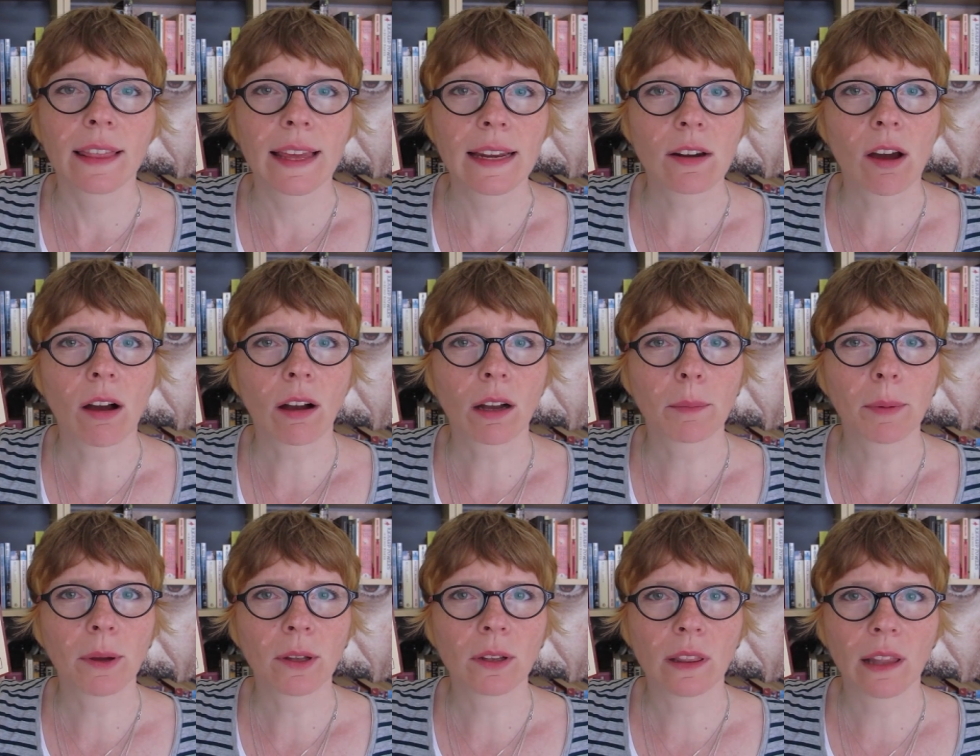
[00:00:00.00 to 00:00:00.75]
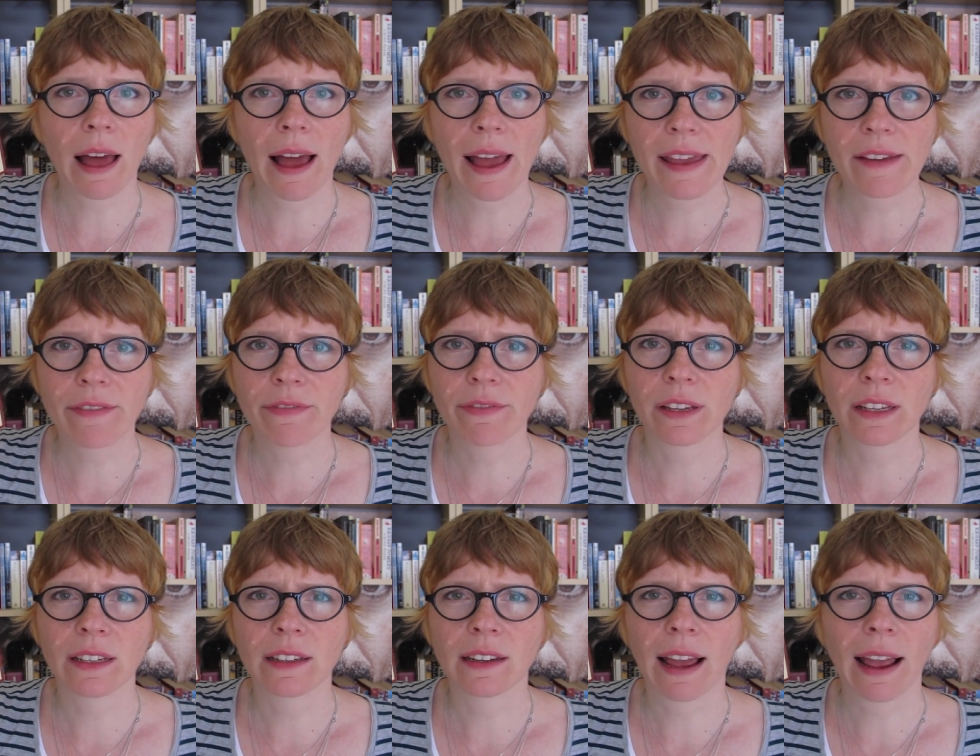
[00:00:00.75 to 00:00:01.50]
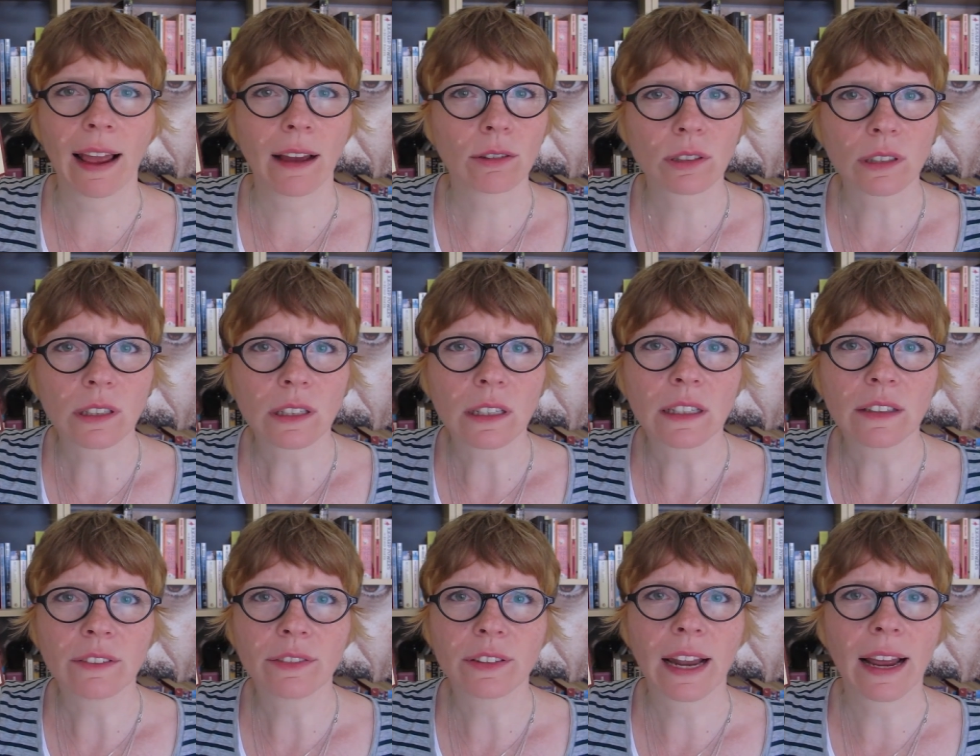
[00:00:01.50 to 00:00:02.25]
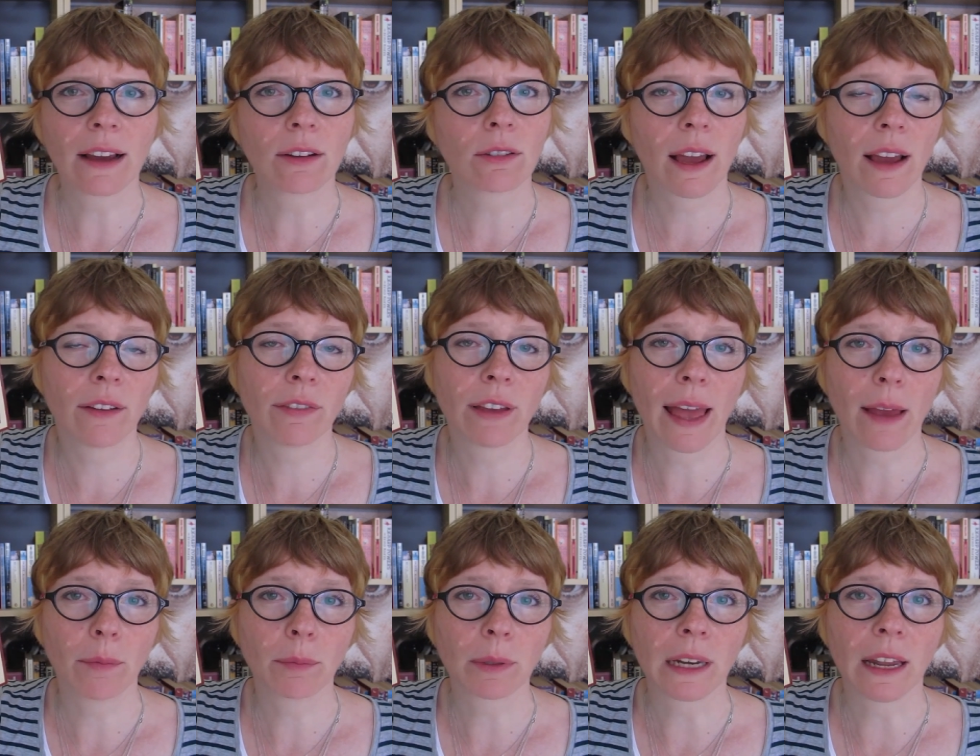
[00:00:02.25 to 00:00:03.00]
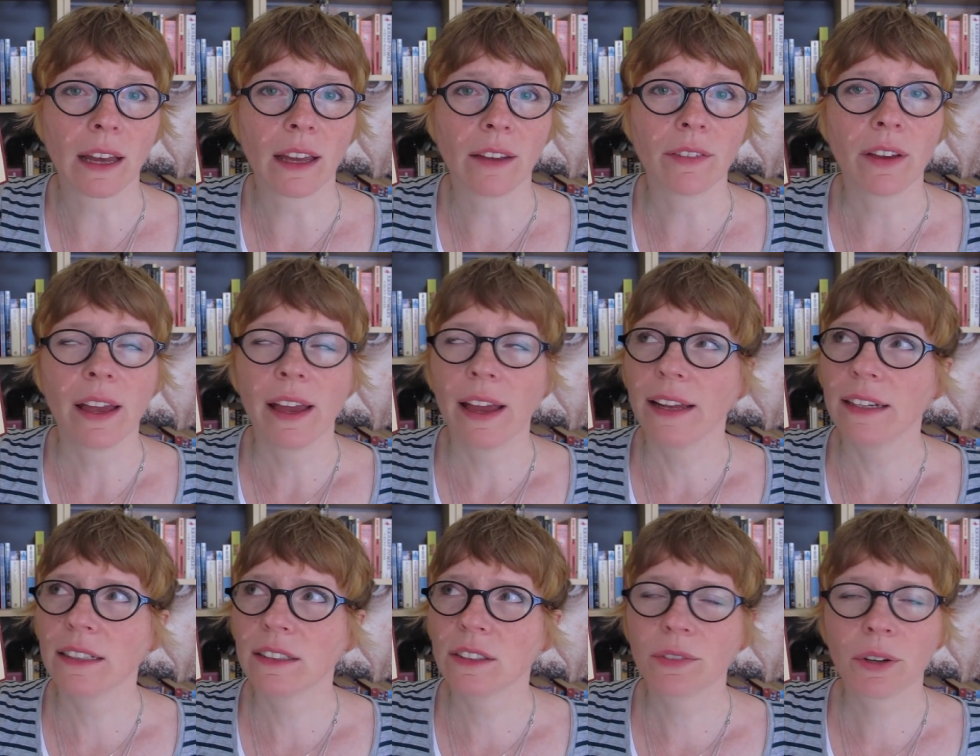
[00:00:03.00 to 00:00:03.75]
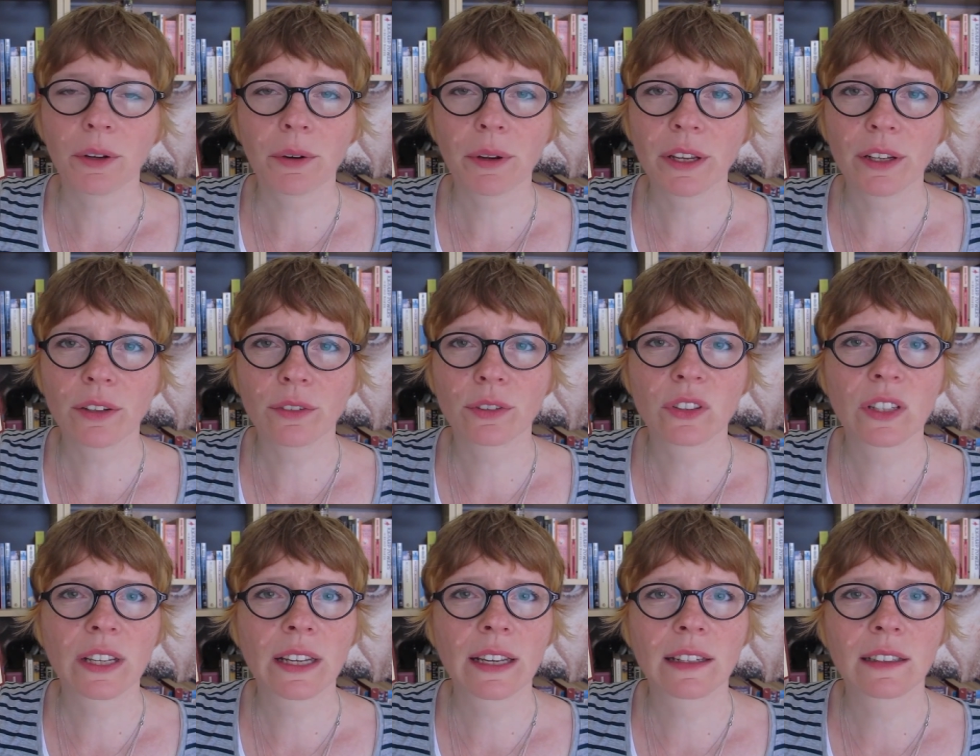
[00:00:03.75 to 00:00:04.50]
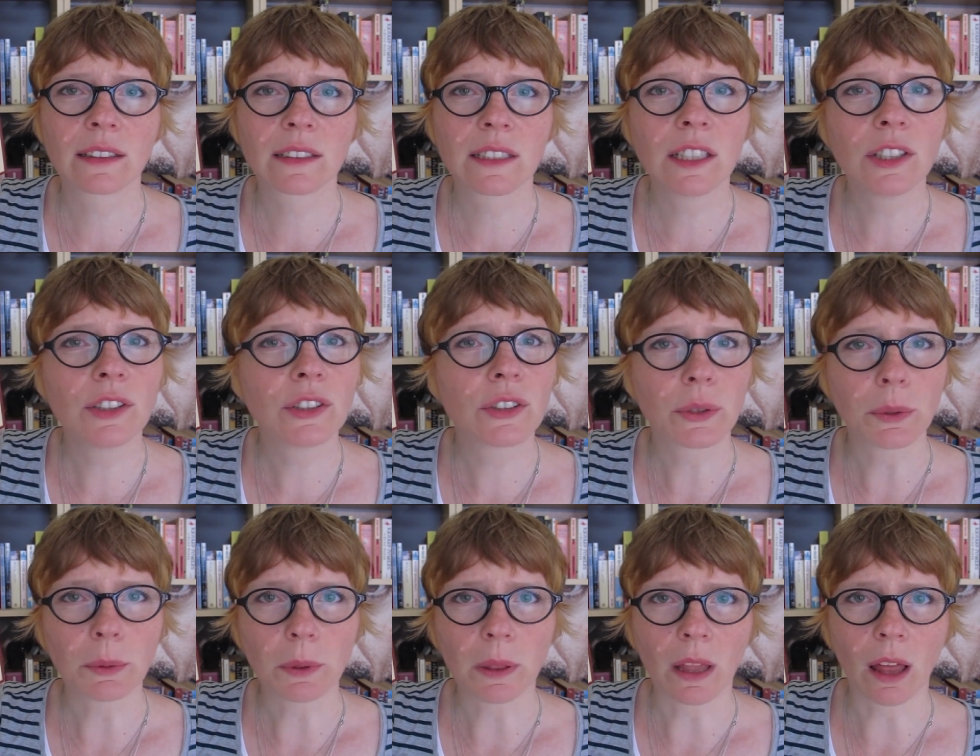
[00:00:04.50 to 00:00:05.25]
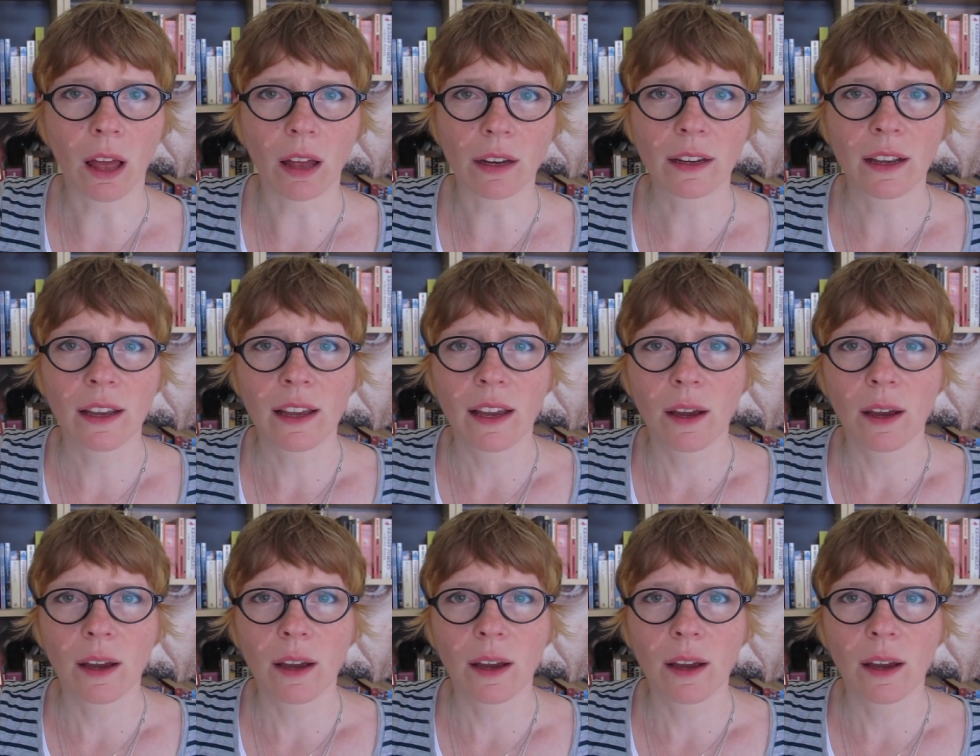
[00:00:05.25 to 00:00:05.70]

they talk about life and how to live and how to have a happy life. And it's very interesting and teaches you a lot.